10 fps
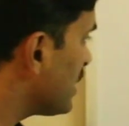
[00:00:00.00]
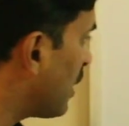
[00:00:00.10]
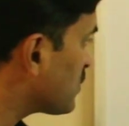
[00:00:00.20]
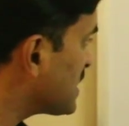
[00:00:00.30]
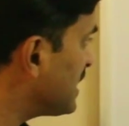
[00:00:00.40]

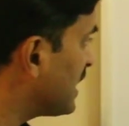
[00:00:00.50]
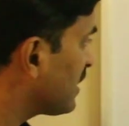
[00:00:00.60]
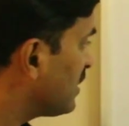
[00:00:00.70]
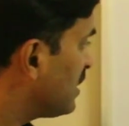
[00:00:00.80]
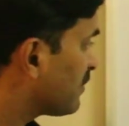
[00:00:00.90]
now see
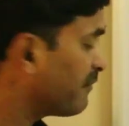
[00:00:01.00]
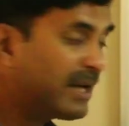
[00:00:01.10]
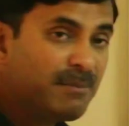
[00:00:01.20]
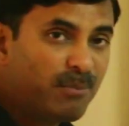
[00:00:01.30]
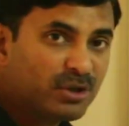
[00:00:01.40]
here
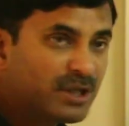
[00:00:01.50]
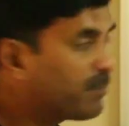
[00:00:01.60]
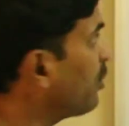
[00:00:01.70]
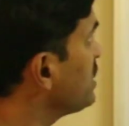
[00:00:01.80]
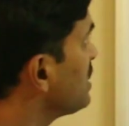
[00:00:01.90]
very
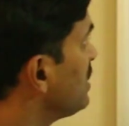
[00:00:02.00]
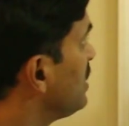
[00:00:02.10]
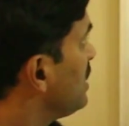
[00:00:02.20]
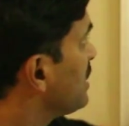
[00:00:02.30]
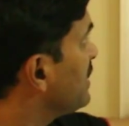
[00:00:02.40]
important point
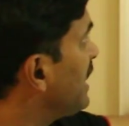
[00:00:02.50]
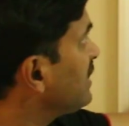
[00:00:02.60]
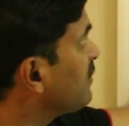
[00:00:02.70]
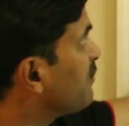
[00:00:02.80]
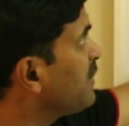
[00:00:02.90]

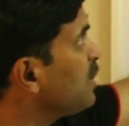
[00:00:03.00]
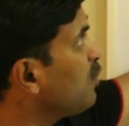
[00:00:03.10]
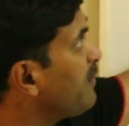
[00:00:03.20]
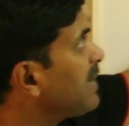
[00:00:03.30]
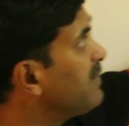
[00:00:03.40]
that we
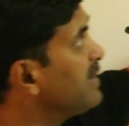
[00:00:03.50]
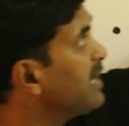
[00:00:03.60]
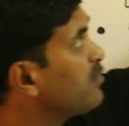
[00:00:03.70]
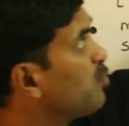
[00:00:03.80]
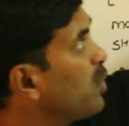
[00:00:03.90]
know very well
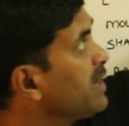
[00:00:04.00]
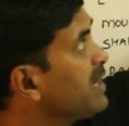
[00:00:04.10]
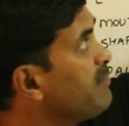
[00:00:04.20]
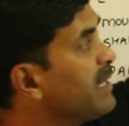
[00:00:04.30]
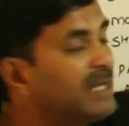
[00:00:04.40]
that
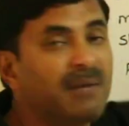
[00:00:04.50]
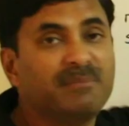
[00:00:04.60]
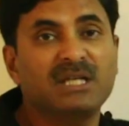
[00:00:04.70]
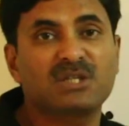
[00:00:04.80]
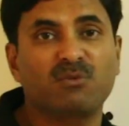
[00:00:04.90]
vertebrata
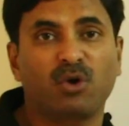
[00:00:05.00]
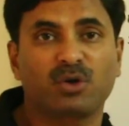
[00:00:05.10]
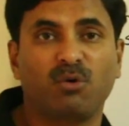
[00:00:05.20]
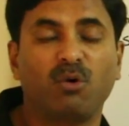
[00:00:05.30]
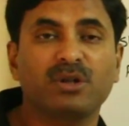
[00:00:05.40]
means
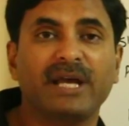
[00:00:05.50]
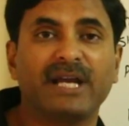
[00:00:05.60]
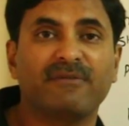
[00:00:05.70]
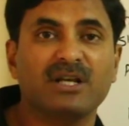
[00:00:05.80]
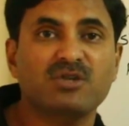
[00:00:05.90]
what all
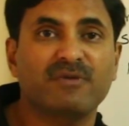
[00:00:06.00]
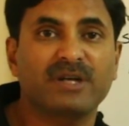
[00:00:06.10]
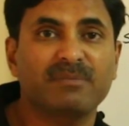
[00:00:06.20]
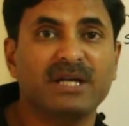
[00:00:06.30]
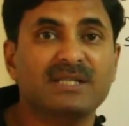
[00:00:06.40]
the advanced
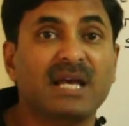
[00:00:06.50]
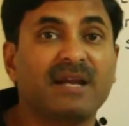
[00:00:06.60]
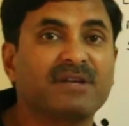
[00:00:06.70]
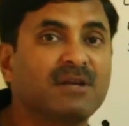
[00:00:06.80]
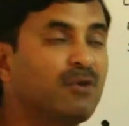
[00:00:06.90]
vertebrates are
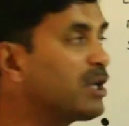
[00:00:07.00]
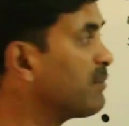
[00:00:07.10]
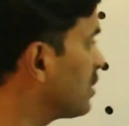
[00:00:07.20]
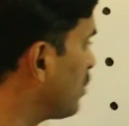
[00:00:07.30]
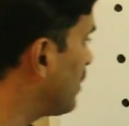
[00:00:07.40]
having the
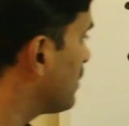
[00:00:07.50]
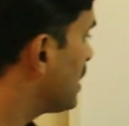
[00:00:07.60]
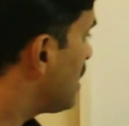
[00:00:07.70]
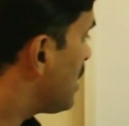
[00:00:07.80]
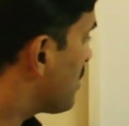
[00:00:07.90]
vertebral column
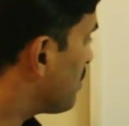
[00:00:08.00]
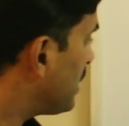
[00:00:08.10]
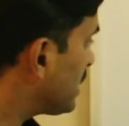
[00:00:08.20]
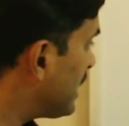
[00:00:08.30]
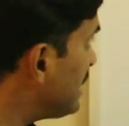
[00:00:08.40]

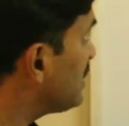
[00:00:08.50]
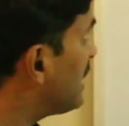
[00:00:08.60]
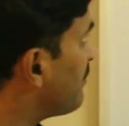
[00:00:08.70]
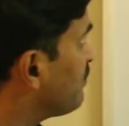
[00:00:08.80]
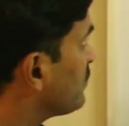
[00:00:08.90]
but in
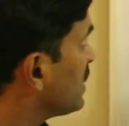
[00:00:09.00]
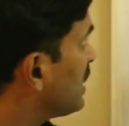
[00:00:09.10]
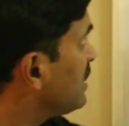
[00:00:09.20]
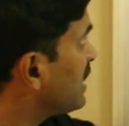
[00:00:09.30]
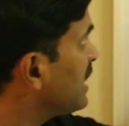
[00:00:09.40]
them
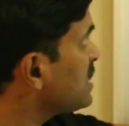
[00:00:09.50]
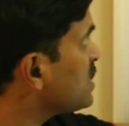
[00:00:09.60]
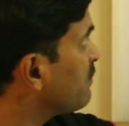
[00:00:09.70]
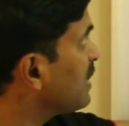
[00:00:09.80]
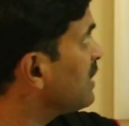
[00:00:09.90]
in the
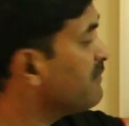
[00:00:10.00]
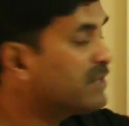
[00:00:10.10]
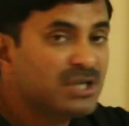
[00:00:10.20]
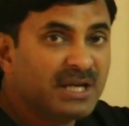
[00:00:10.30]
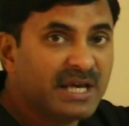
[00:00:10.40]
case of the
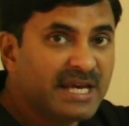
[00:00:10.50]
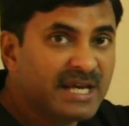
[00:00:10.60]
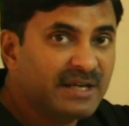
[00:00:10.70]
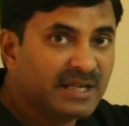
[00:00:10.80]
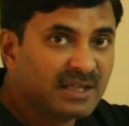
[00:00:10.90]
division
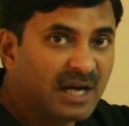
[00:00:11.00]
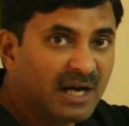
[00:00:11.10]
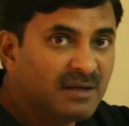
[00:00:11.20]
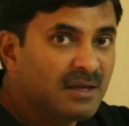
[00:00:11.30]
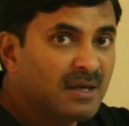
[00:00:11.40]

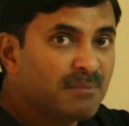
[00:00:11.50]
Agnatha